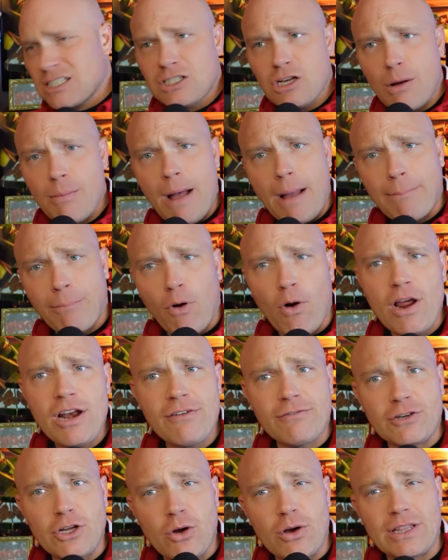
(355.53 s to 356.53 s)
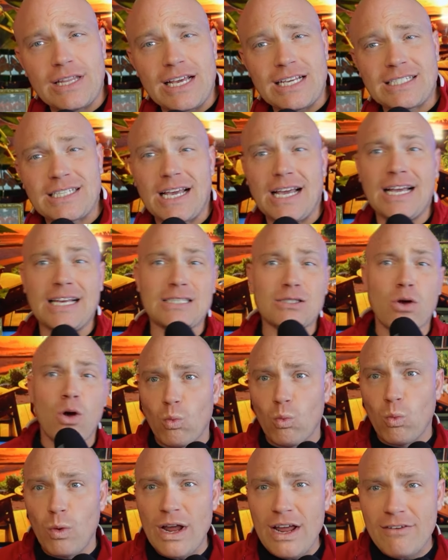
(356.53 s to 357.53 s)
So, my point of doing this is
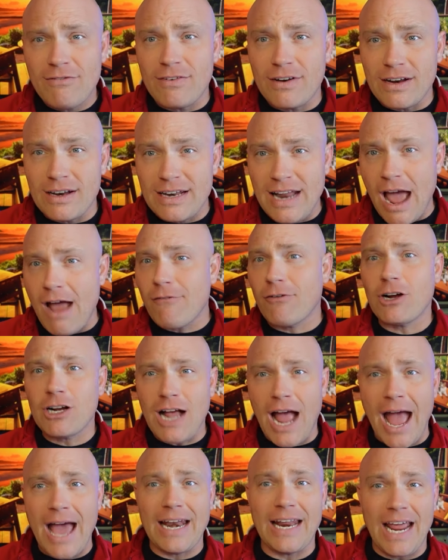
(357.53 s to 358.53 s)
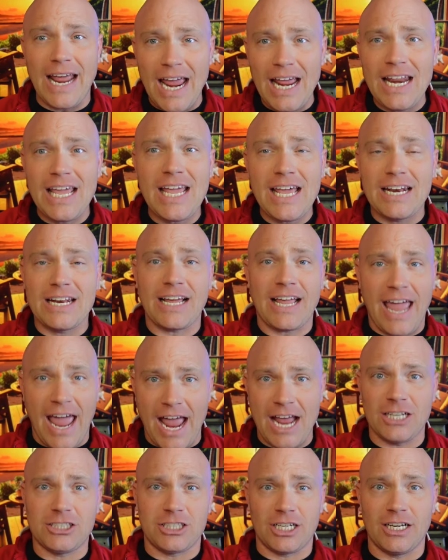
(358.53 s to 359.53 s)
we've never had any
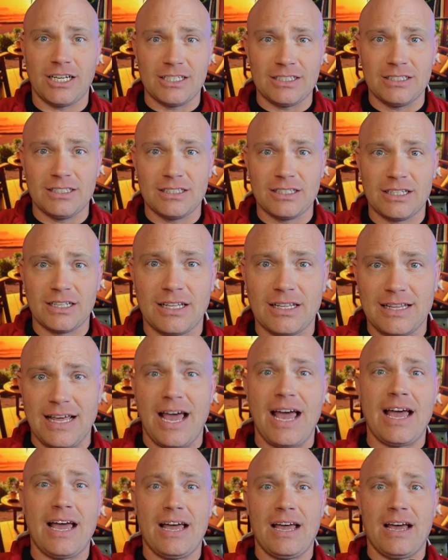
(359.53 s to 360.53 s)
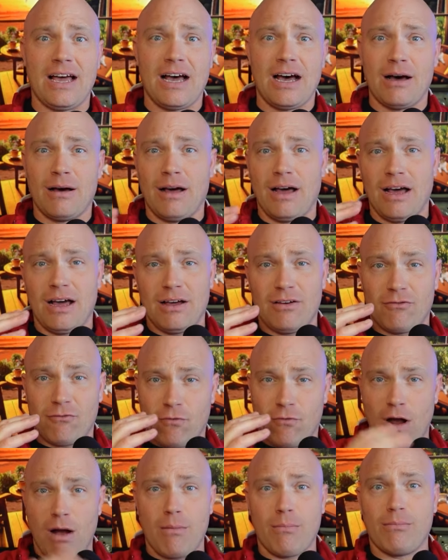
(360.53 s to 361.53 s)
indication that uh, uh,
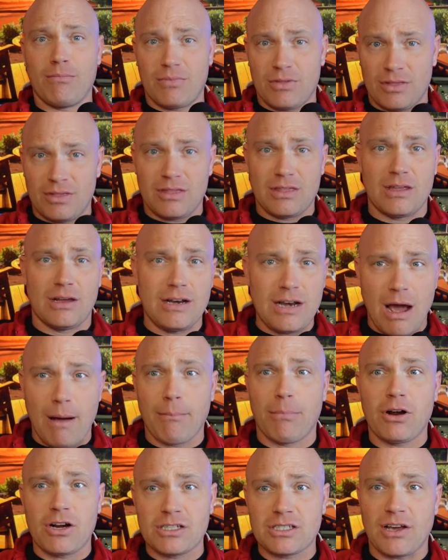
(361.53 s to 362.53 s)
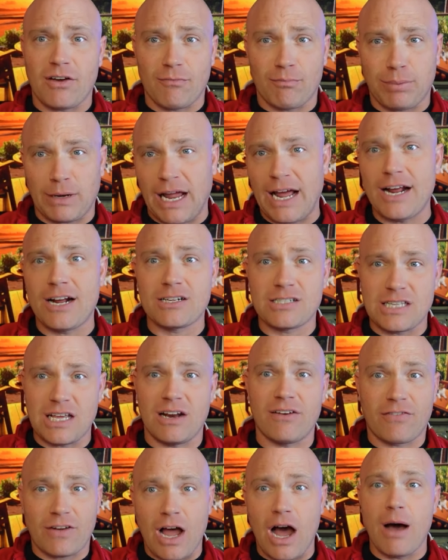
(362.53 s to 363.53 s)
from the numbers of players
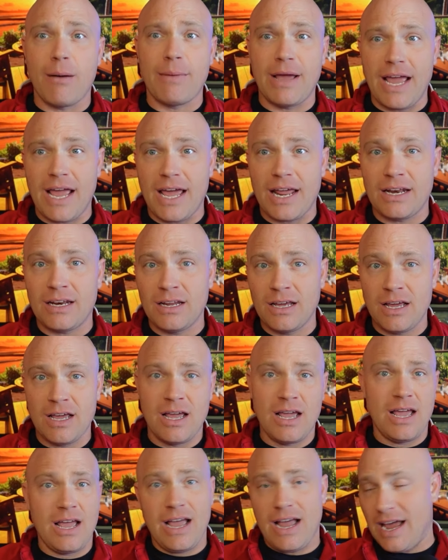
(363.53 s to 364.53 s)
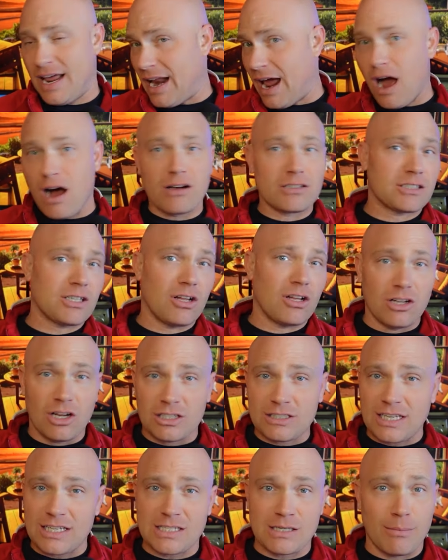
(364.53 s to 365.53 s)
that have come in. And I also
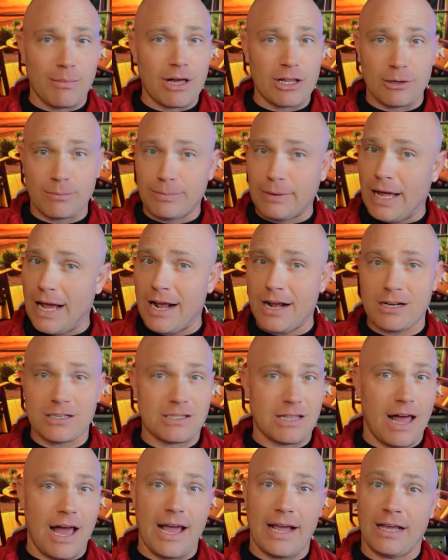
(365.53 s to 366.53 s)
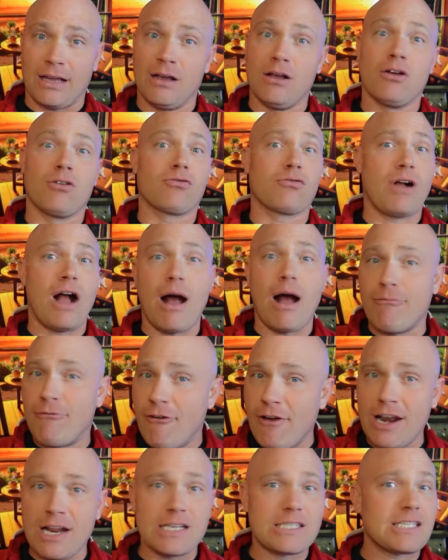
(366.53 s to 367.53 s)
looked at some other players like Rob
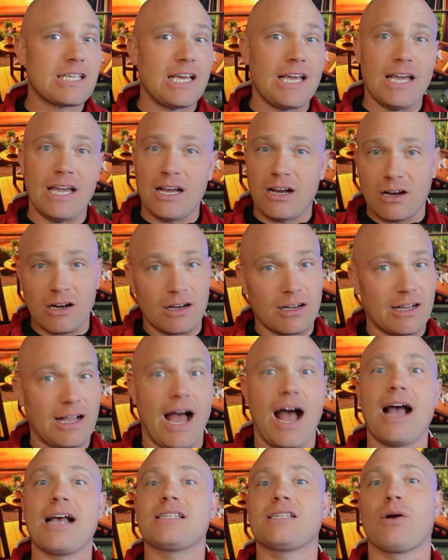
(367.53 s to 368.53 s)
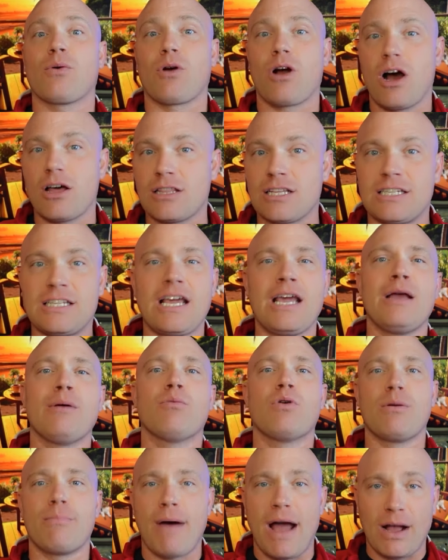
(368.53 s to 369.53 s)
Phinisee or guys that were on the
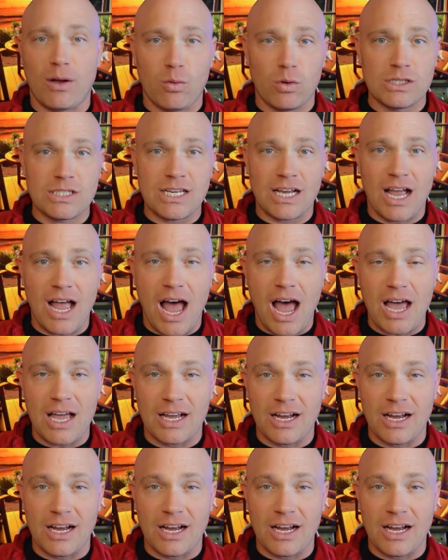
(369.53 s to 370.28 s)
team when Mike Woodson got